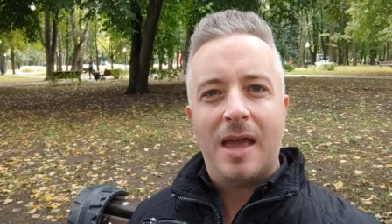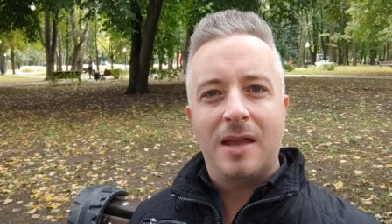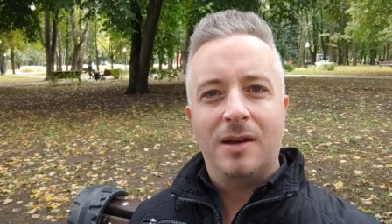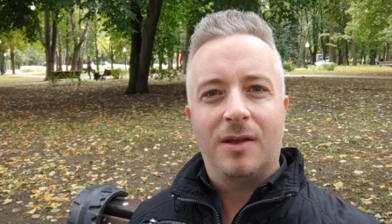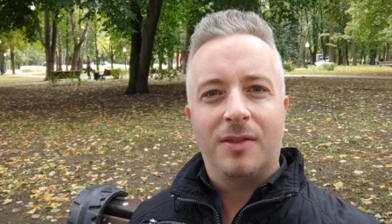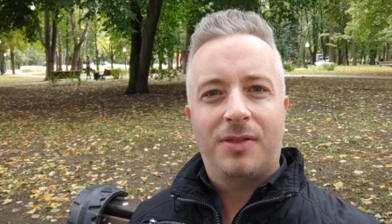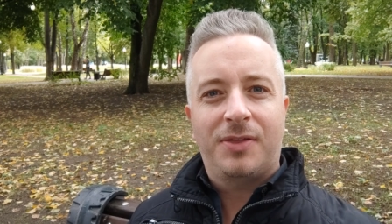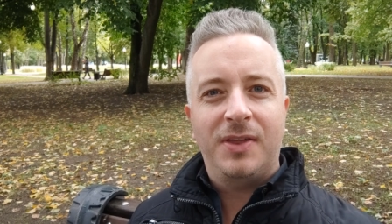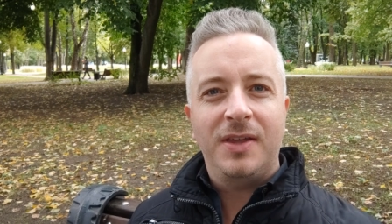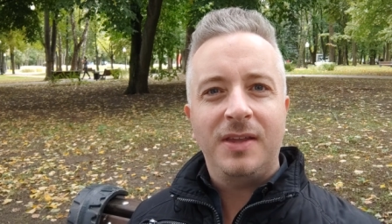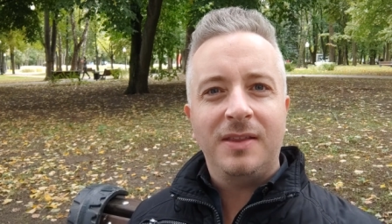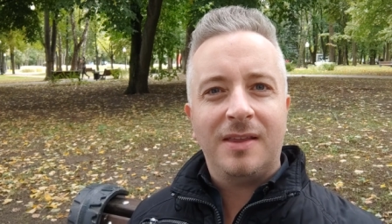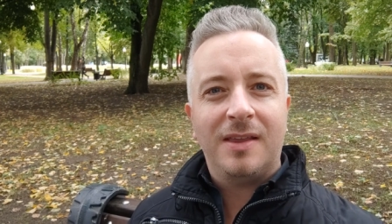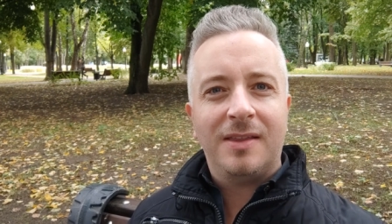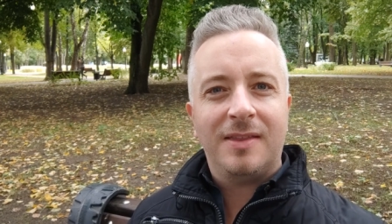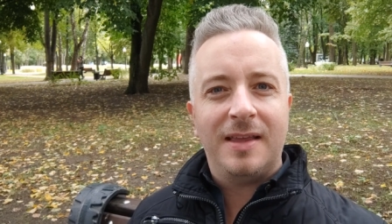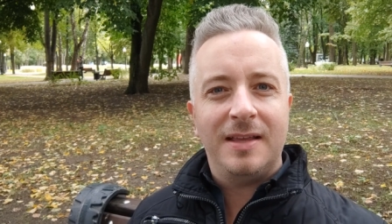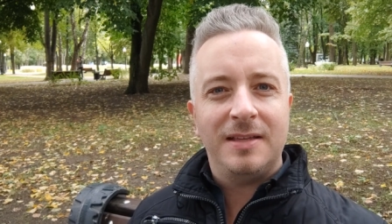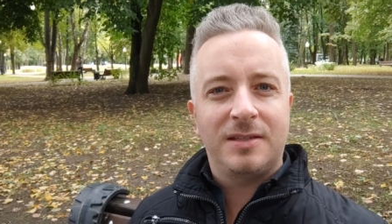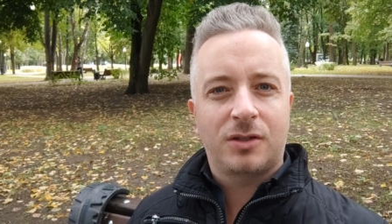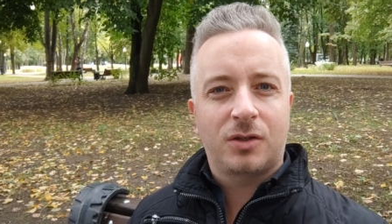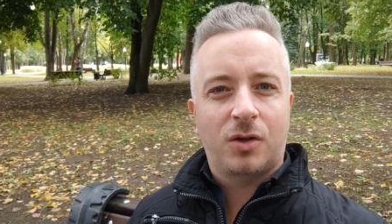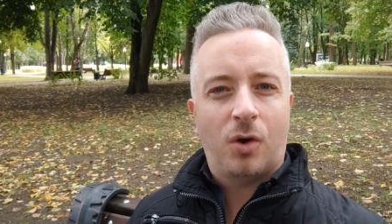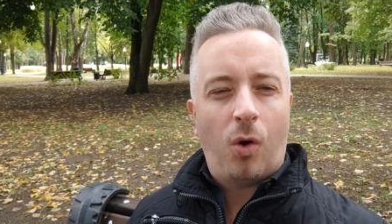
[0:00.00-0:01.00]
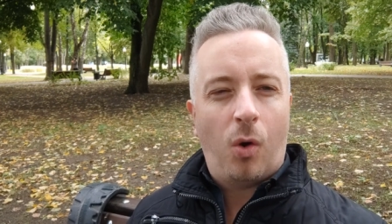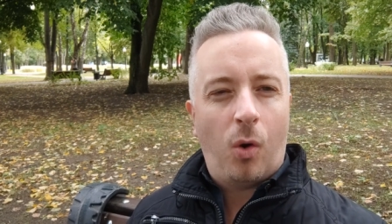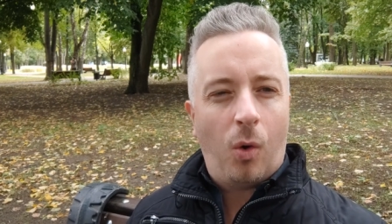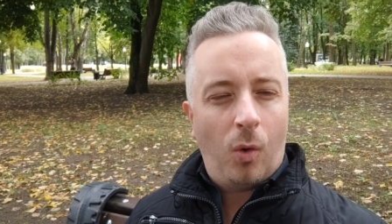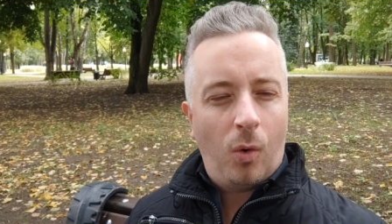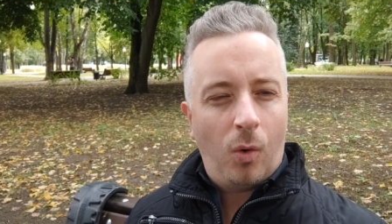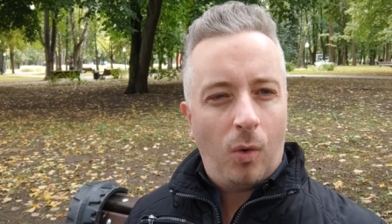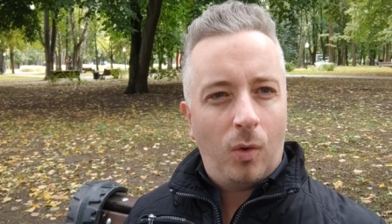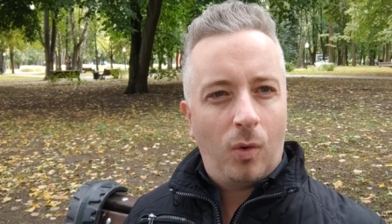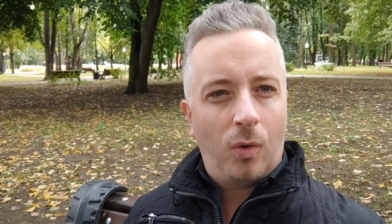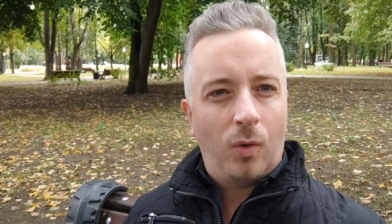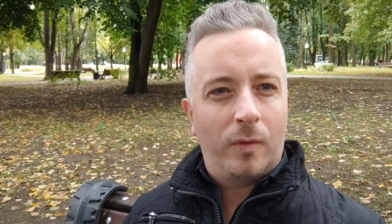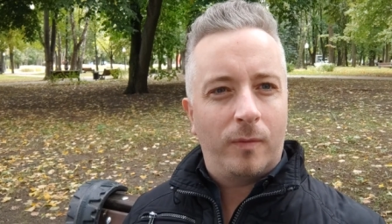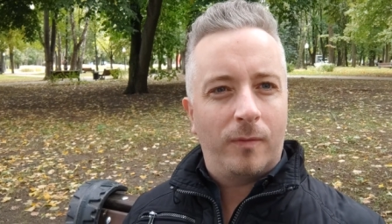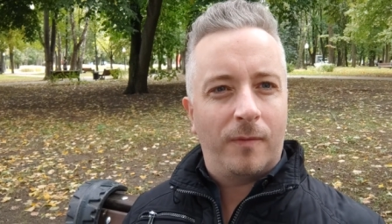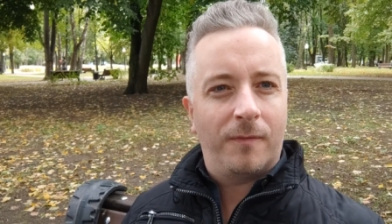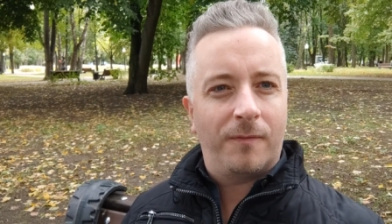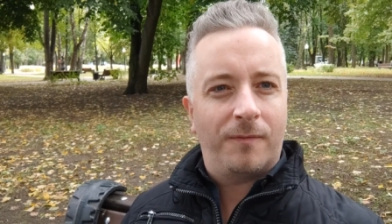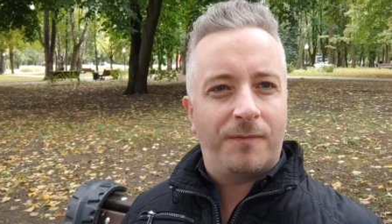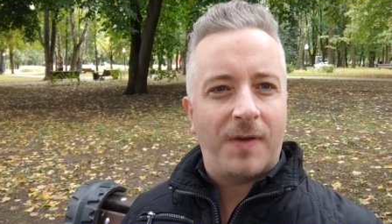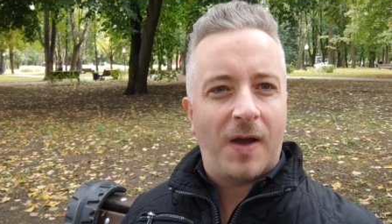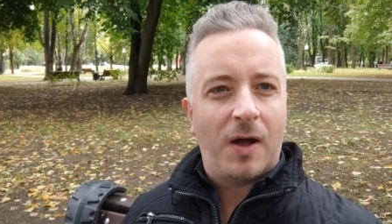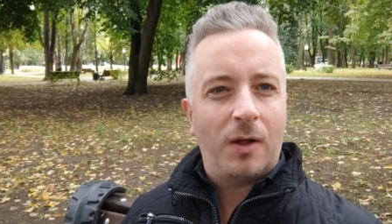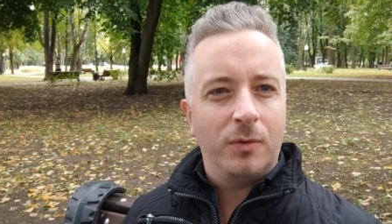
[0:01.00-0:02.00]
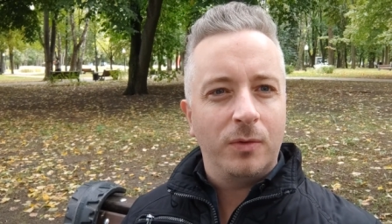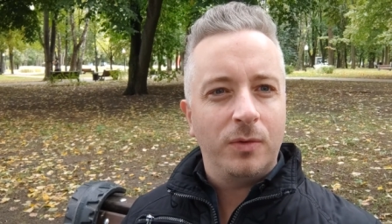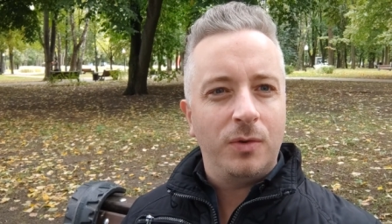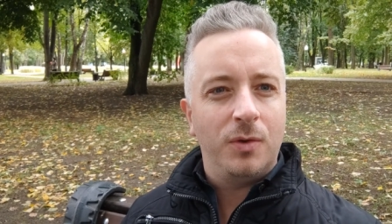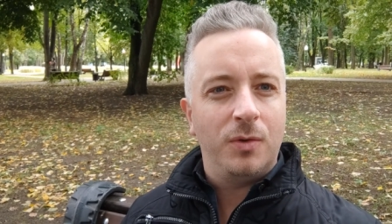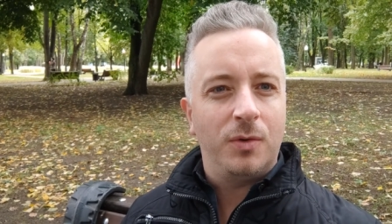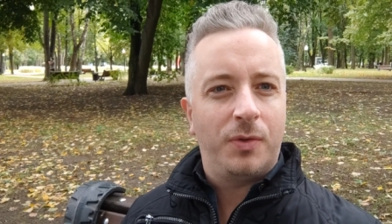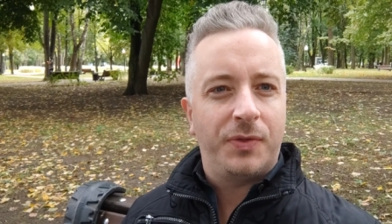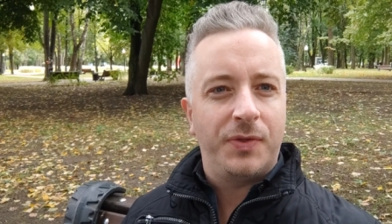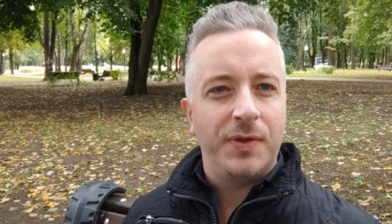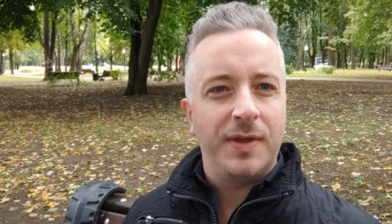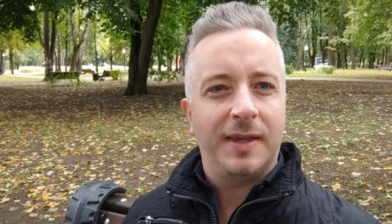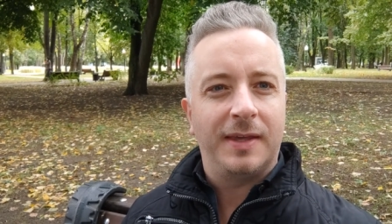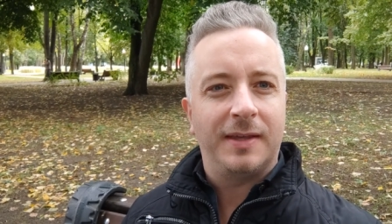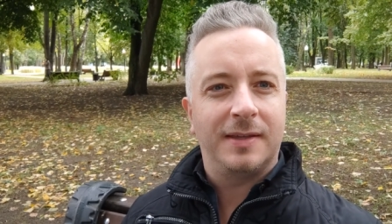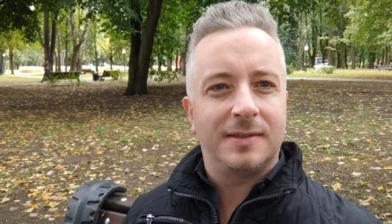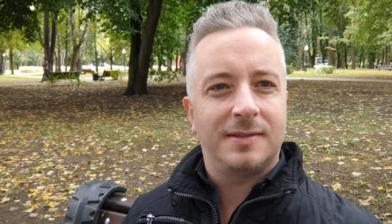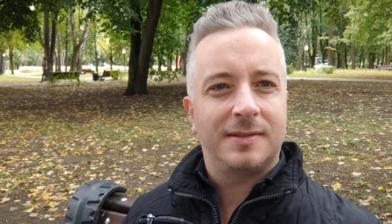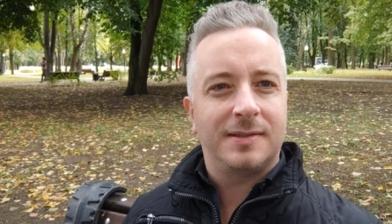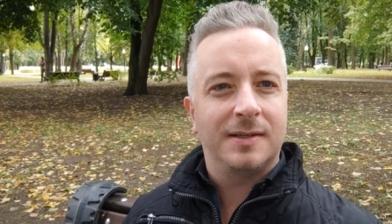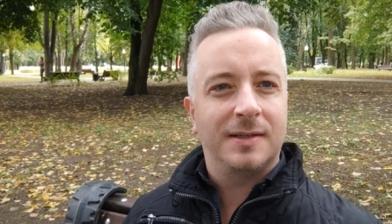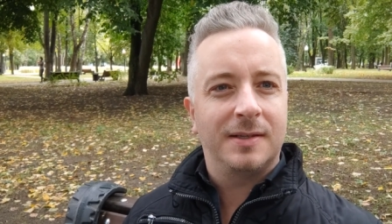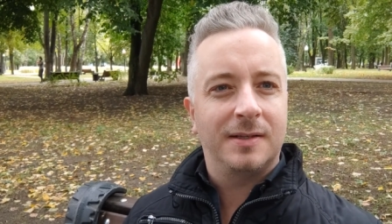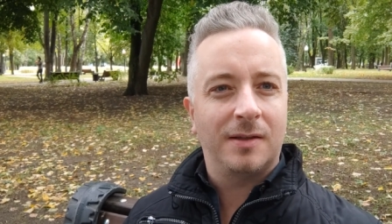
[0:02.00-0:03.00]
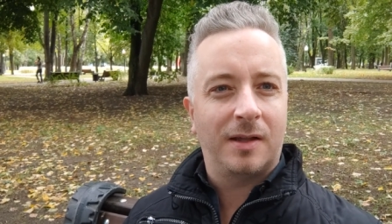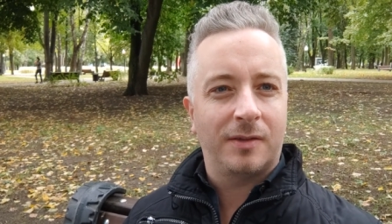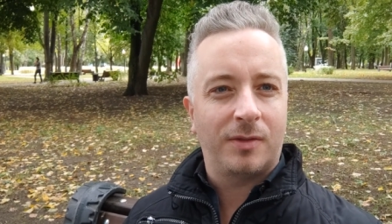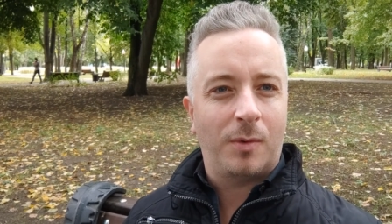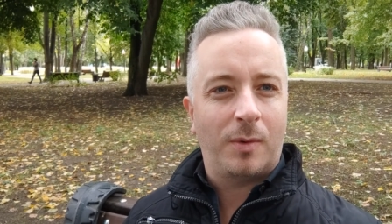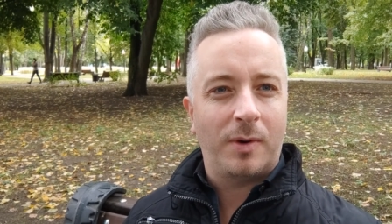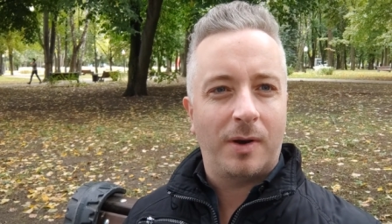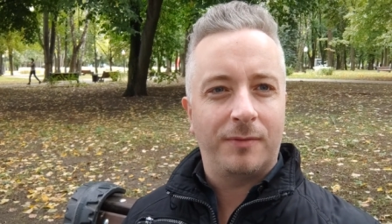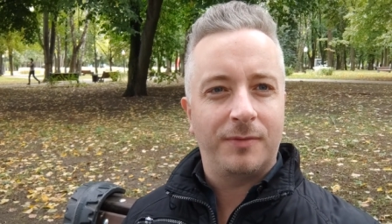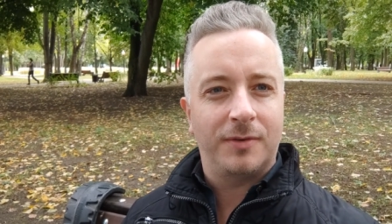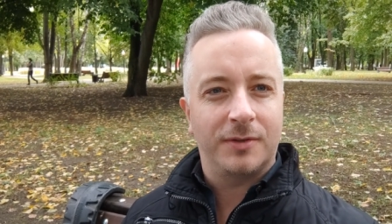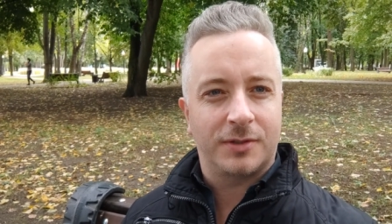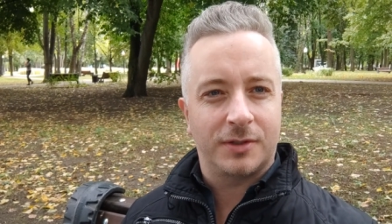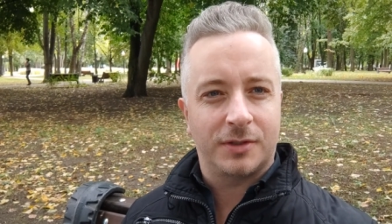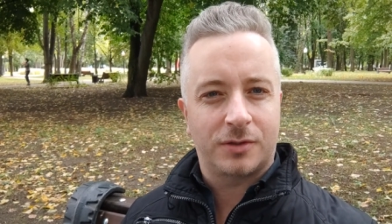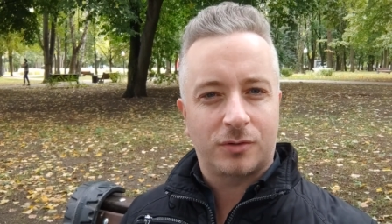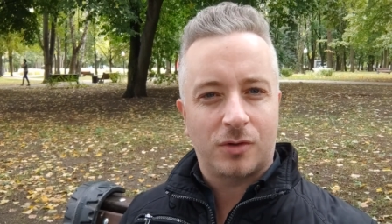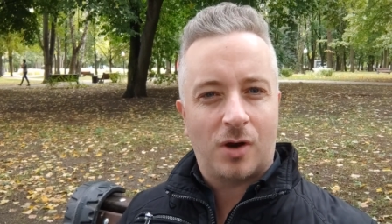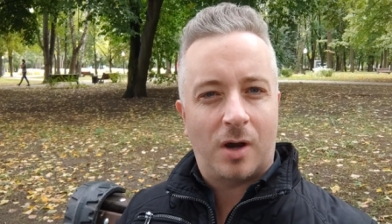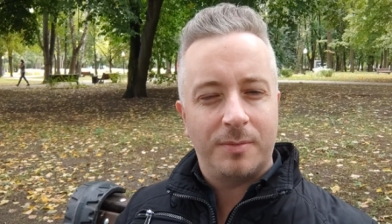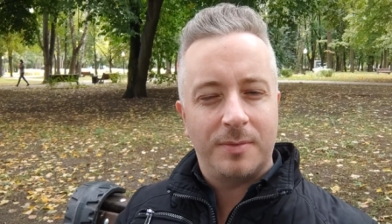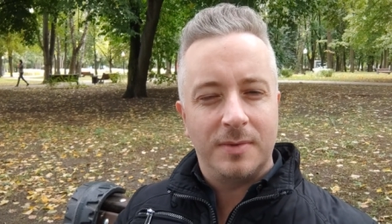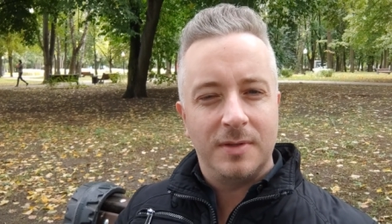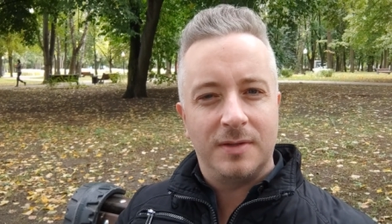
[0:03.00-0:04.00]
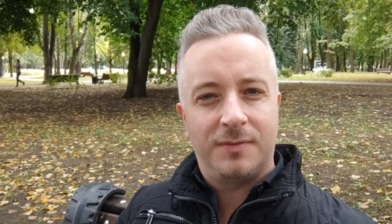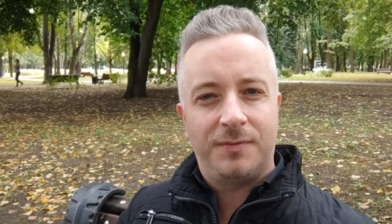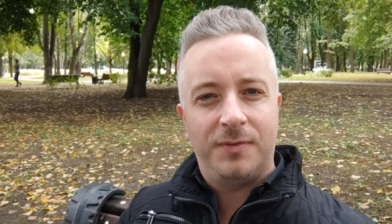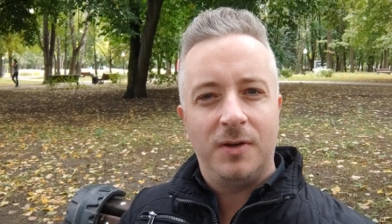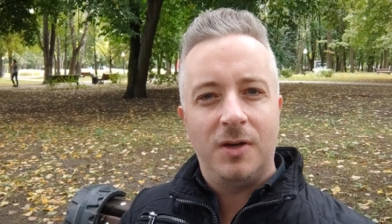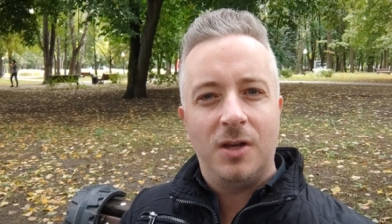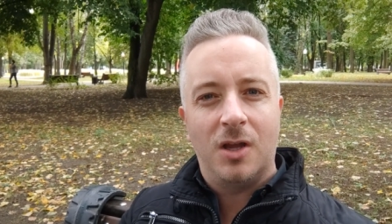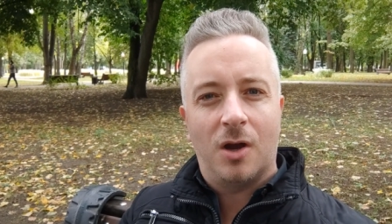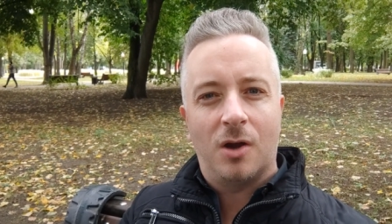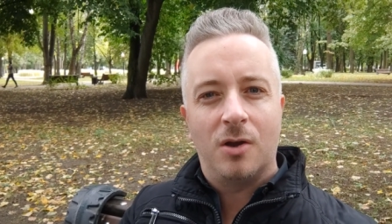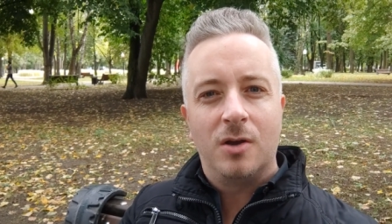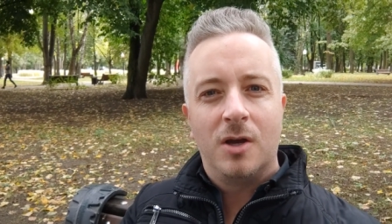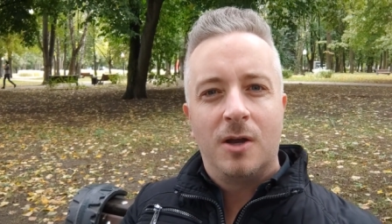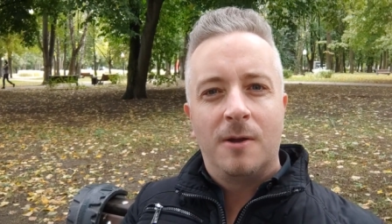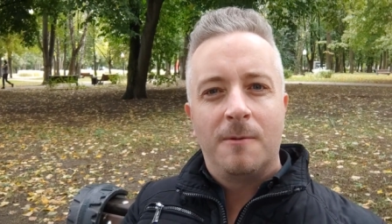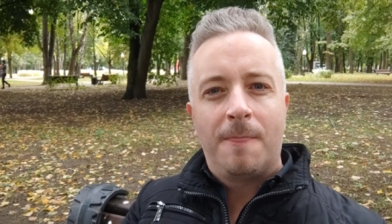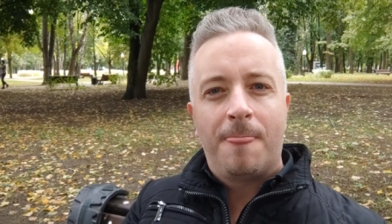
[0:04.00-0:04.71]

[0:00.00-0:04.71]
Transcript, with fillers: And I think that these core value things, like the one I've just described in this video,